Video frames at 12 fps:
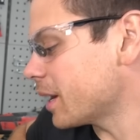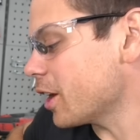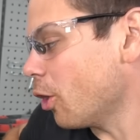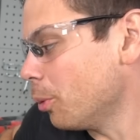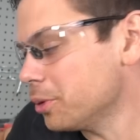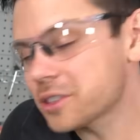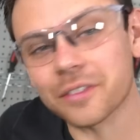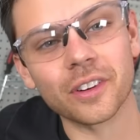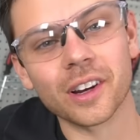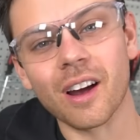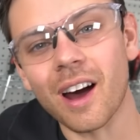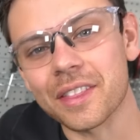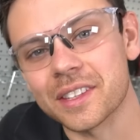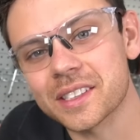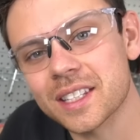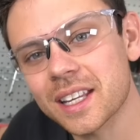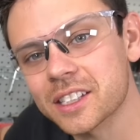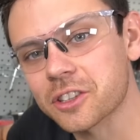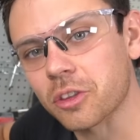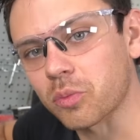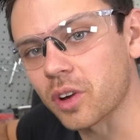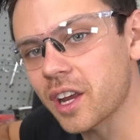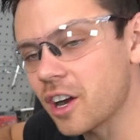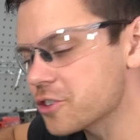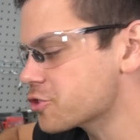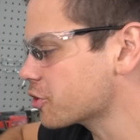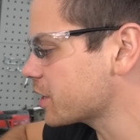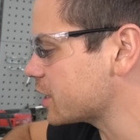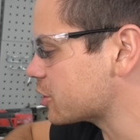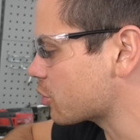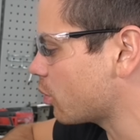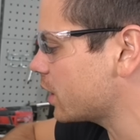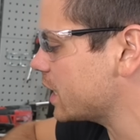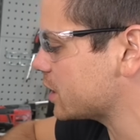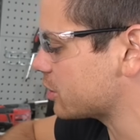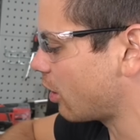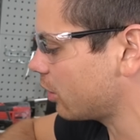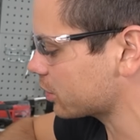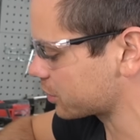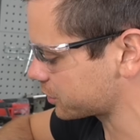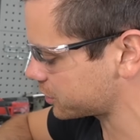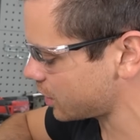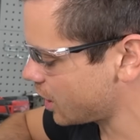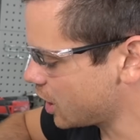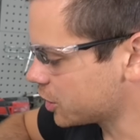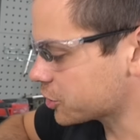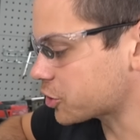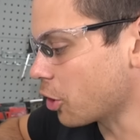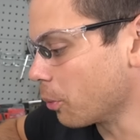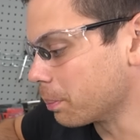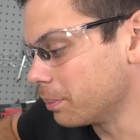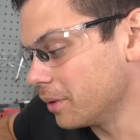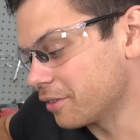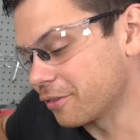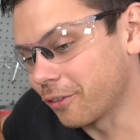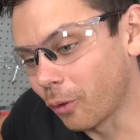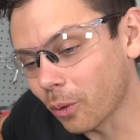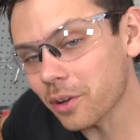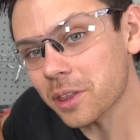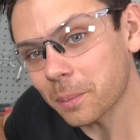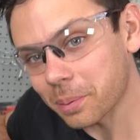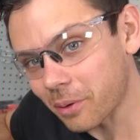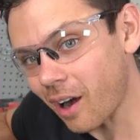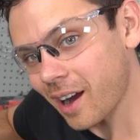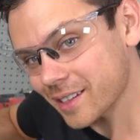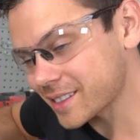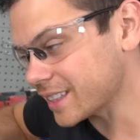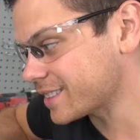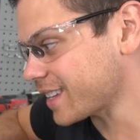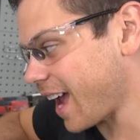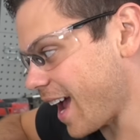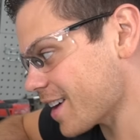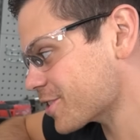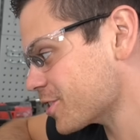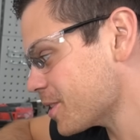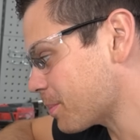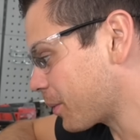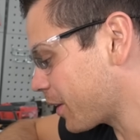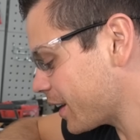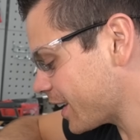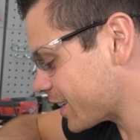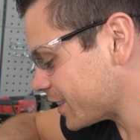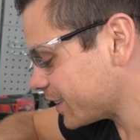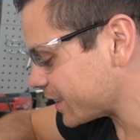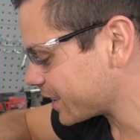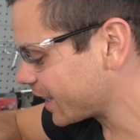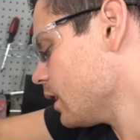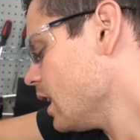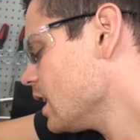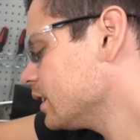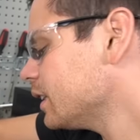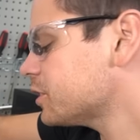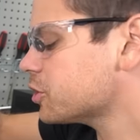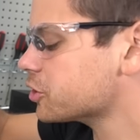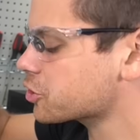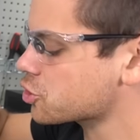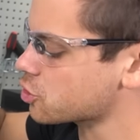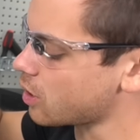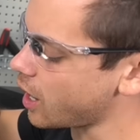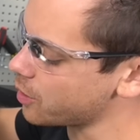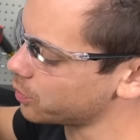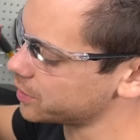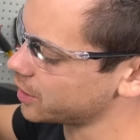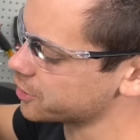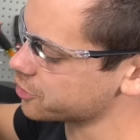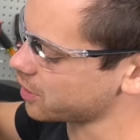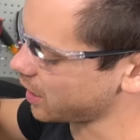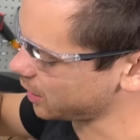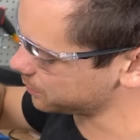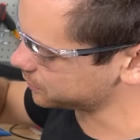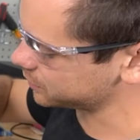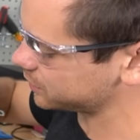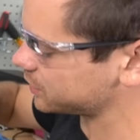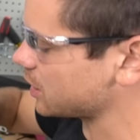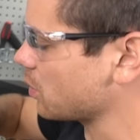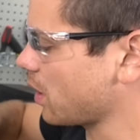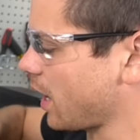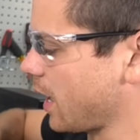But I almost forgot, this thing is $320. So for the price, it's actually pretty good. Let's just try 100 amps and see what